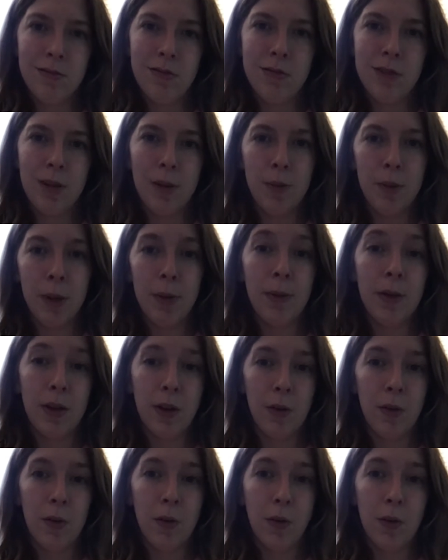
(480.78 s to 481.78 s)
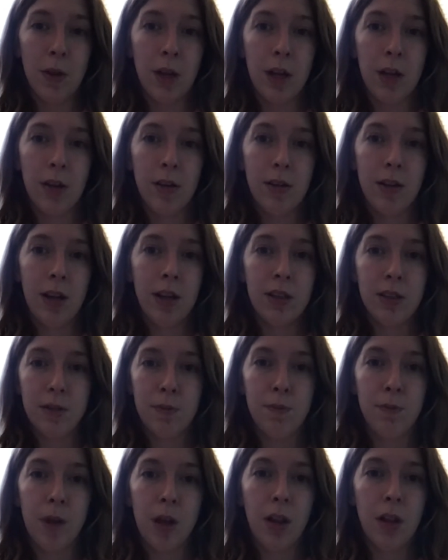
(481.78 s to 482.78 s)
some people don't know that it's
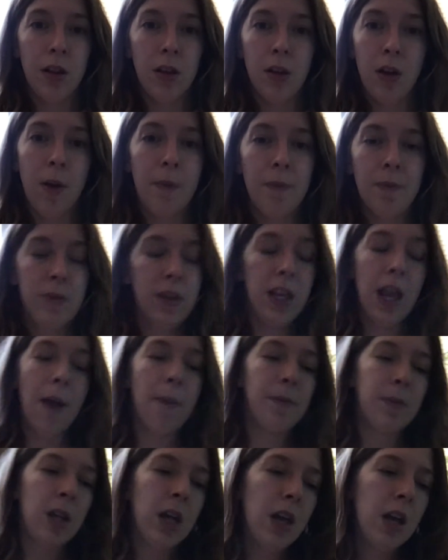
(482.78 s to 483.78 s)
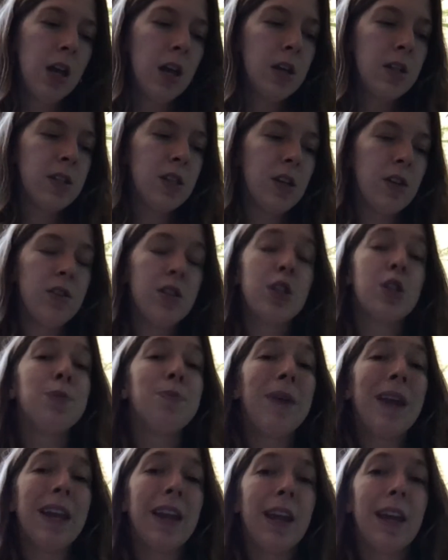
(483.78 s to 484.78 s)
Melaleuca. Yeah. So it just
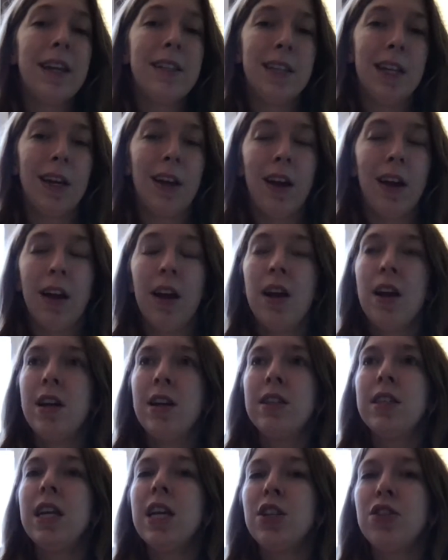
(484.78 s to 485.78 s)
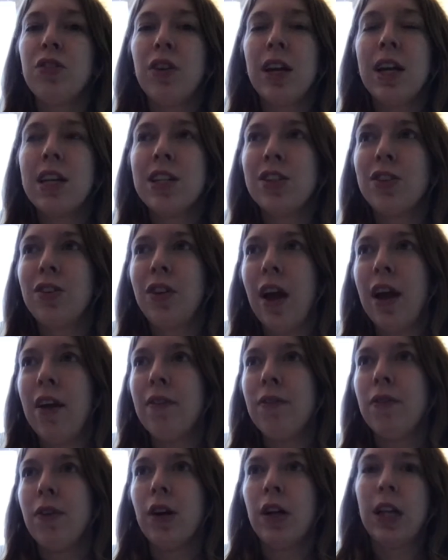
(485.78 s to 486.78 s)
made it easier. Tea tree is
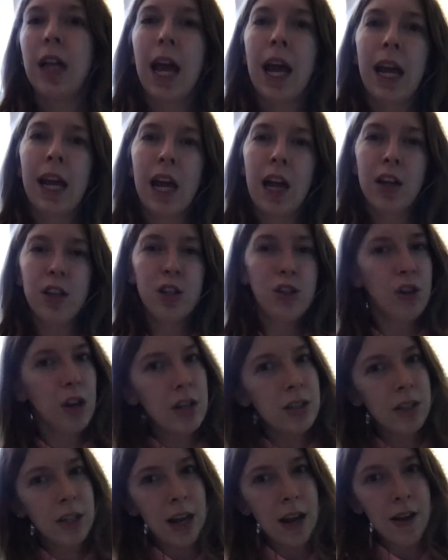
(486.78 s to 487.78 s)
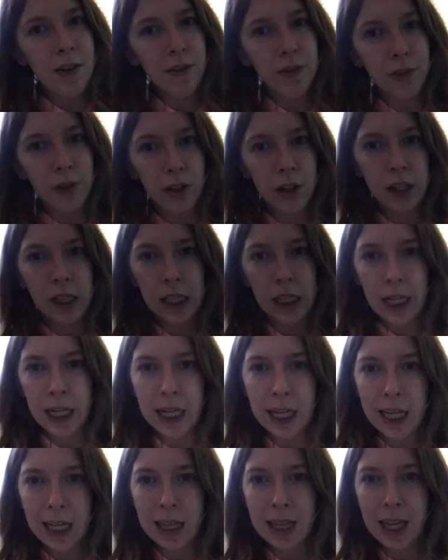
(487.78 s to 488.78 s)
great for like astringent, for
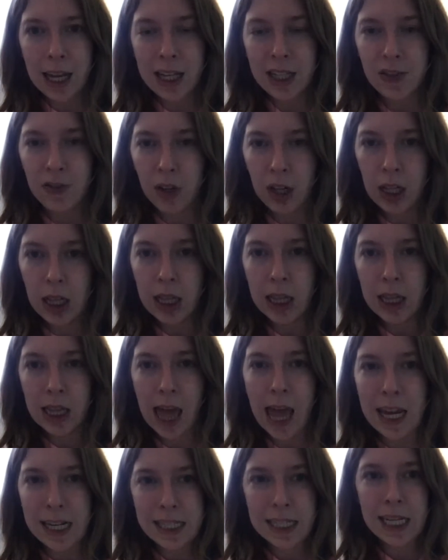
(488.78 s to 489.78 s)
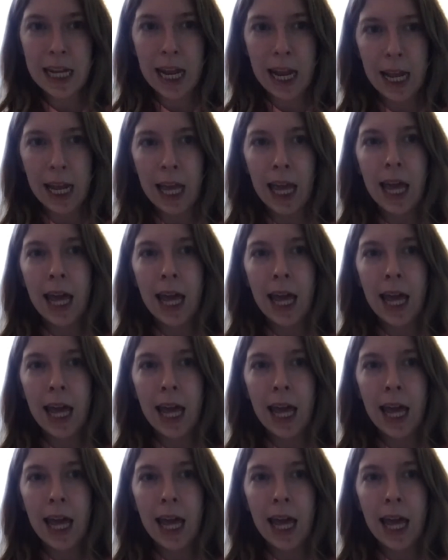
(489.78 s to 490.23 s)
cleaning things, for cleansing